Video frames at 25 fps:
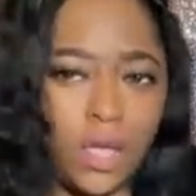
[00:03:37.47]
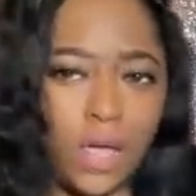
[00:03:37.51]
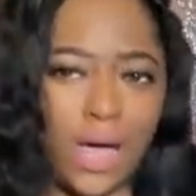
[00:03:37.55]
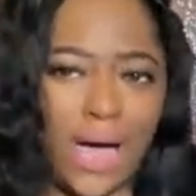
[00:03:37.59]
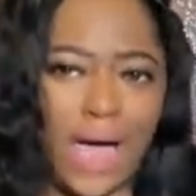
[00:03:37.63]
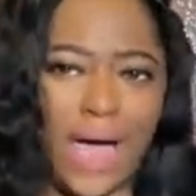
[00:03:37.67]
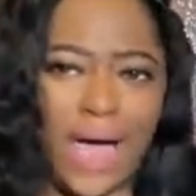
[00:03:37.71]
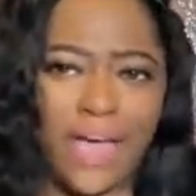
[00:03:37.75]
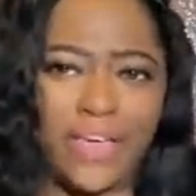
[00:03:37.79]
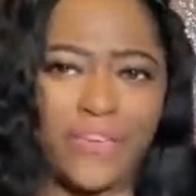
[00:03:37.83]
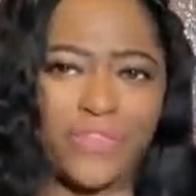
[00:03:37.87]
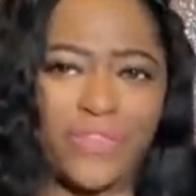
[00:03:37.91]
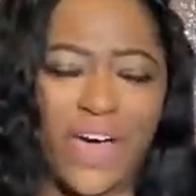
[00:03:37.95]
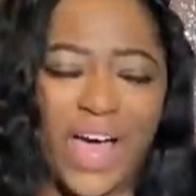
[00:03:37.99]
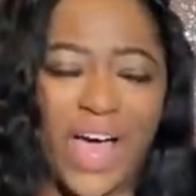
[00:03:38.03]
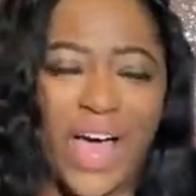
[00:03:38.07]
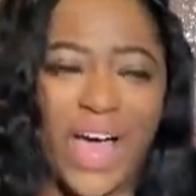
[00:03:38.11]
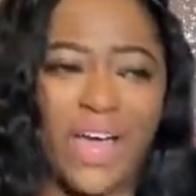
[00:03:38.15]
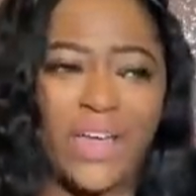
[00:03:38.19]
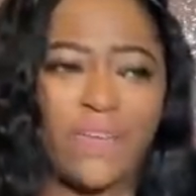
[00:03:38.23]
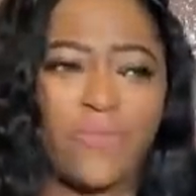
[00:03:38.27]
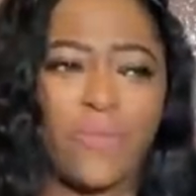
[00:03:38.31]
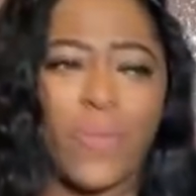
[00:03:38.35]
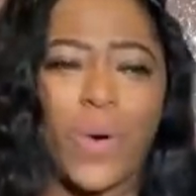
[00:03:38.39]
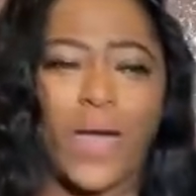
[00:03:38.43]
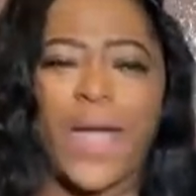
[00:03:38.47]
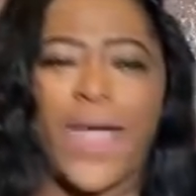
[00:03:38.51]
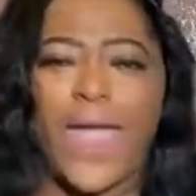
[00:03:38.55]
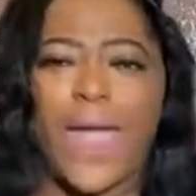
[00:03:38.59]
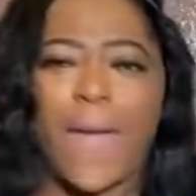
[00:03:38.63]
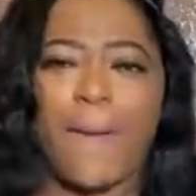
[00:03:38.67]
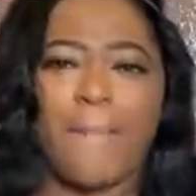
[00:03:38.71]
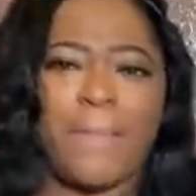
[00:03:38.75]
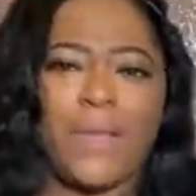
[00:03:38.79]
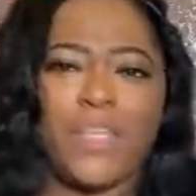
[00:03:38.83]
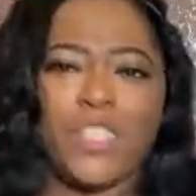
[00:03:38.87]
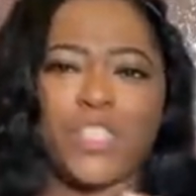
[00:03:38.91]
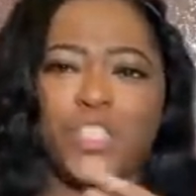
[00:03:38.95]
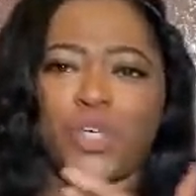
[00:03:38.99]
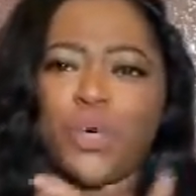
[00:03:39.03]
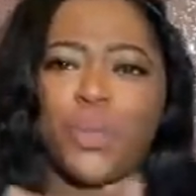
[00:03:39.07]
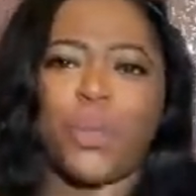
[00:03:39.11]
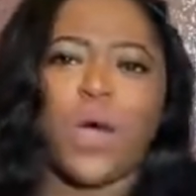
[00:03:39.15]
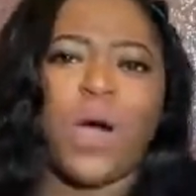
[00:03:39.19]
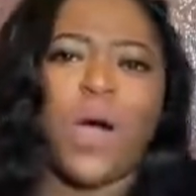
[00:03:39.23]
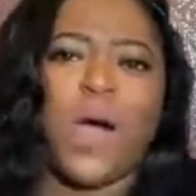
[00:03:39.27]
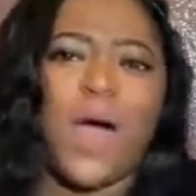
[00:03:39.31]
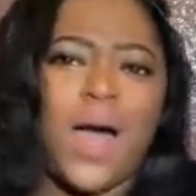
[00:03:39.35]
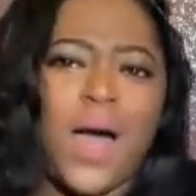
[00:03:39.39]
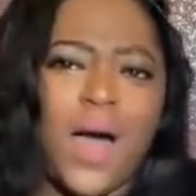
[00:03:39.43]
high five, what happened to
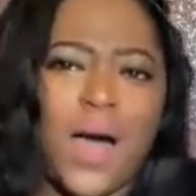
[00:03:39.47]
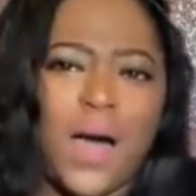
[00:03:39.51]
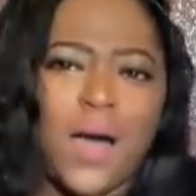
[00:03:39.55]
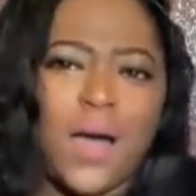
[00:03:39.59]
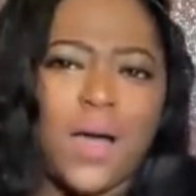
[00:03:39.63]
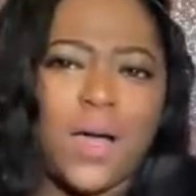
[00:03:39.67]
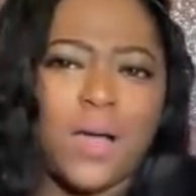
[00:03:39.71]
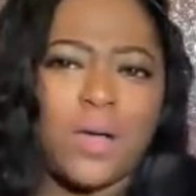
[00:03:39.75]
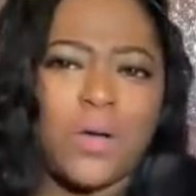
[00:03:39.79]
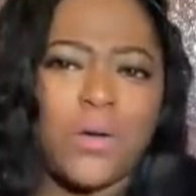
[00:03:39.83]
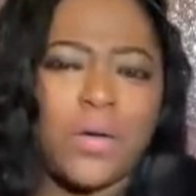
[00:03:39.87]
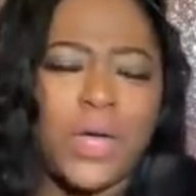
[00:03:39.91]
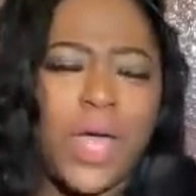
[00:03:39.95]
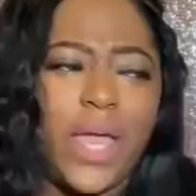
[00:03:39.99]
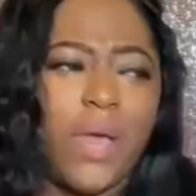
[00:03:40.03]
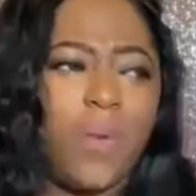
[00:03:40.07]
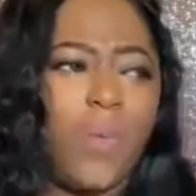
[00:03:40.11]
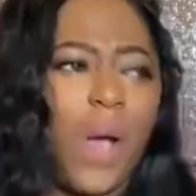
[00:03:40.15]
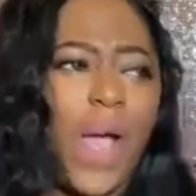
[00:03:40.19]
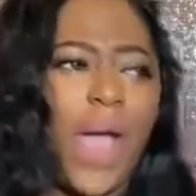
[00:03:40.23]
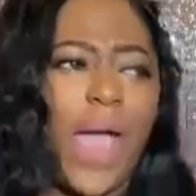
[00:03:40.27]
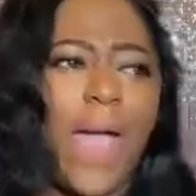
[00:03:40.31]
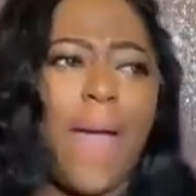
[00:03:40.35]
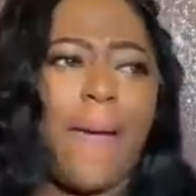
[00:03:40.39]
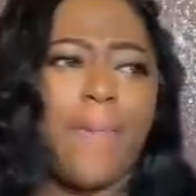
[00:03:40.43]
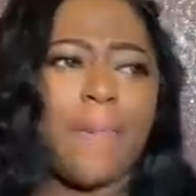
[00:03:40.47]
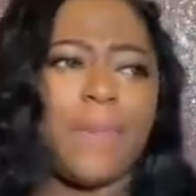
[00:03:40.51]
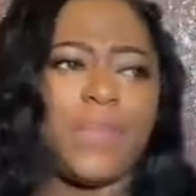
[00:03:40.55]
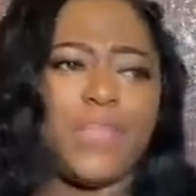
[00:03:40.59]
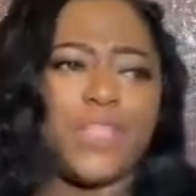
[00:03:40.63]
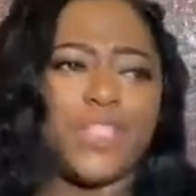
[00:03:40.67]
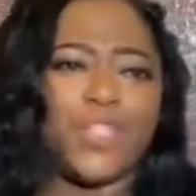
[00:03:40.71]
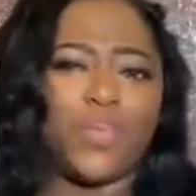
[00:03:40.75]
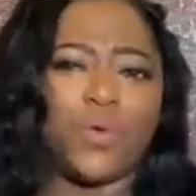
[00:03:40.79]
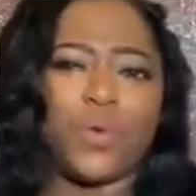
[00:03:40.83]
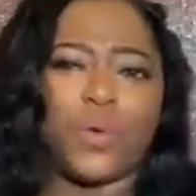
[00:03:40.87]
a hug? Okay, what happened to